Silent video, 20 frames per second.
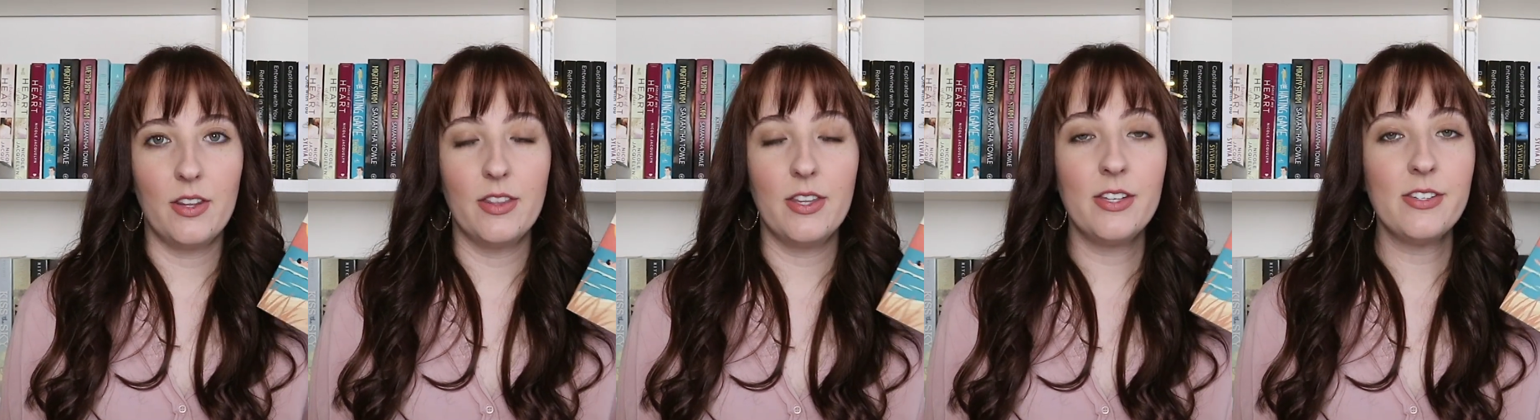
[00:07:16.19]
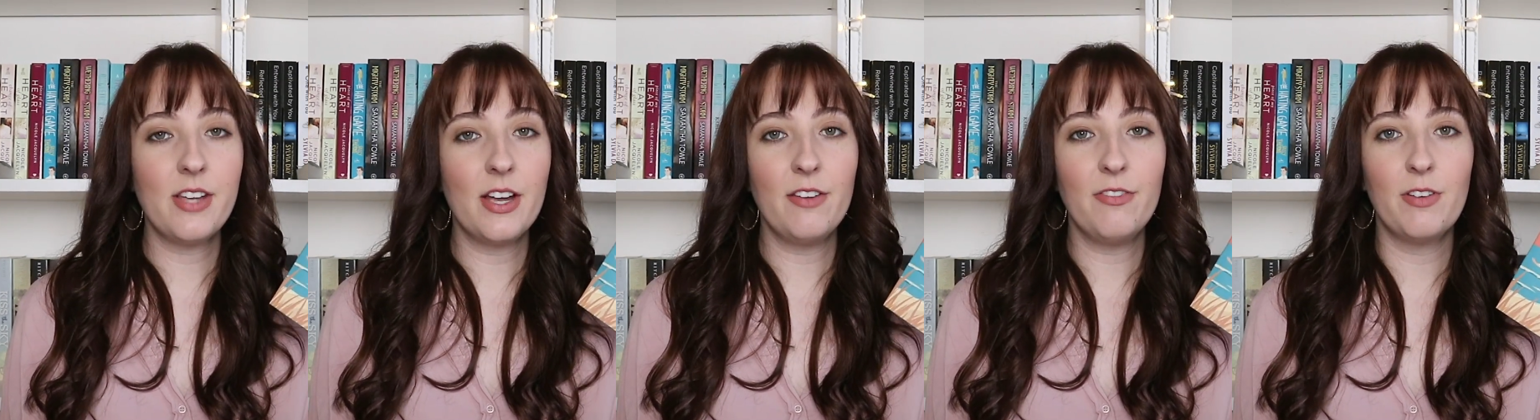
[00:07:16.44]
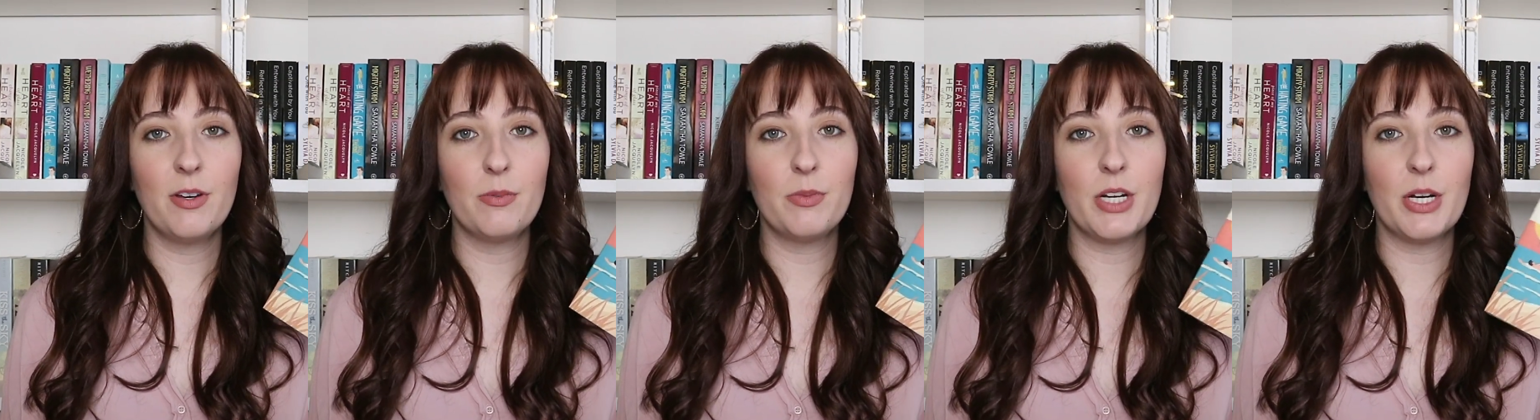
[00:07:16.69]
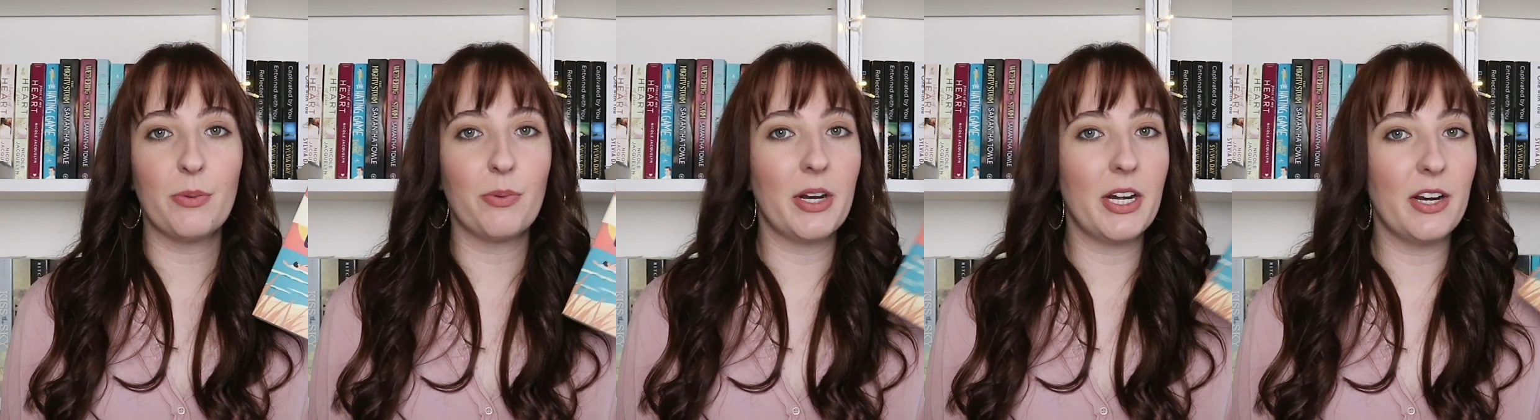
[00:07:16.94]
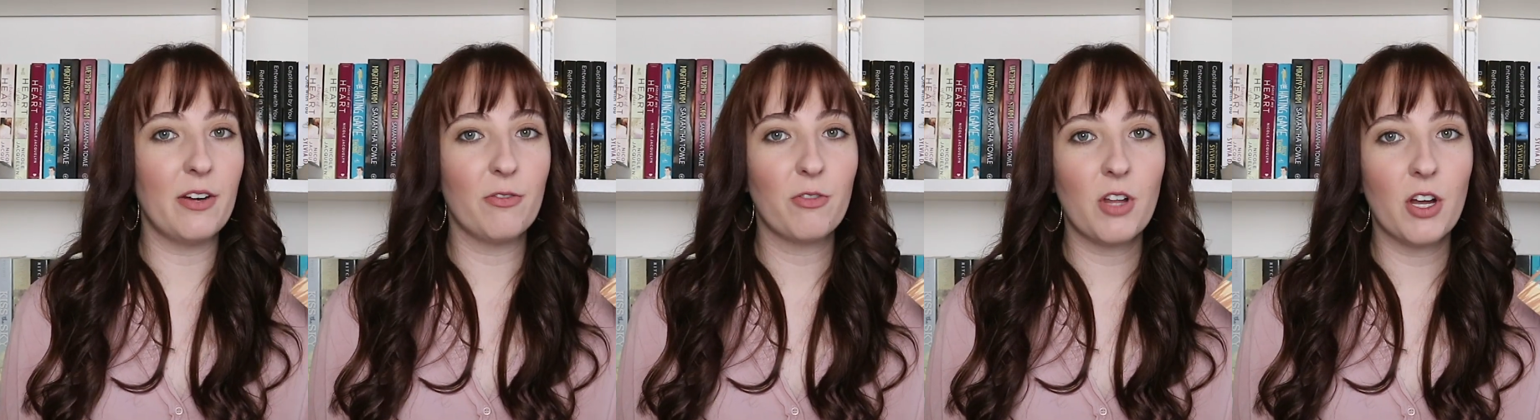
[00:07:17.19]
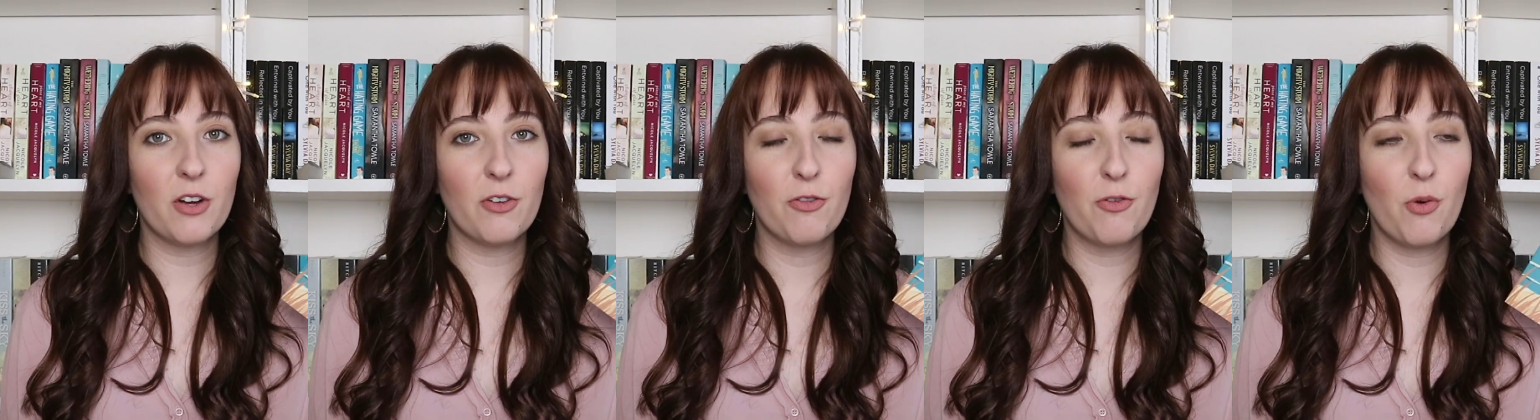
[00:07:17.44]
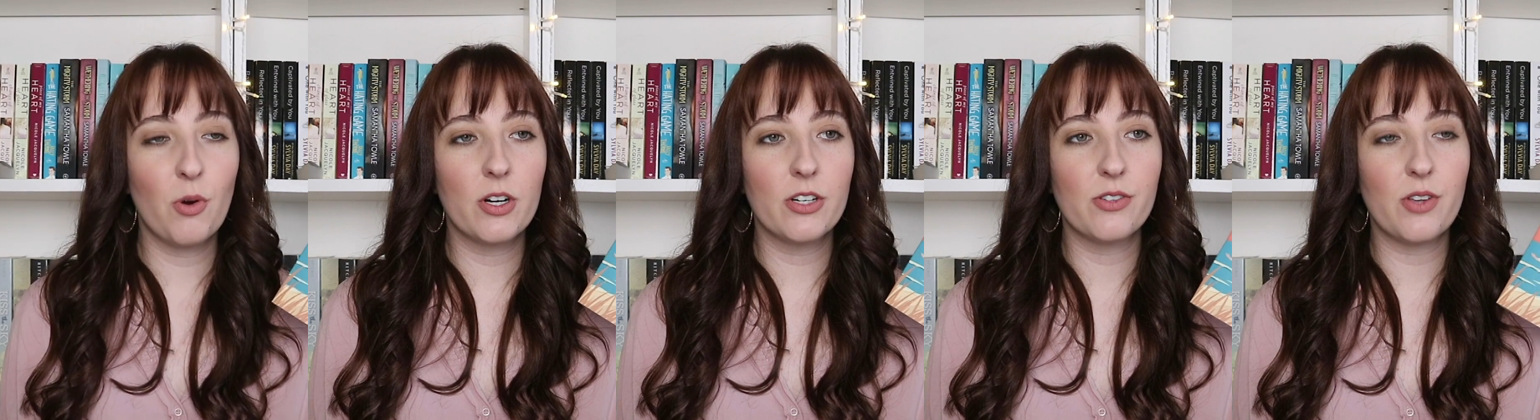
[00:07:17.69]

This I filmed a reading vlog for,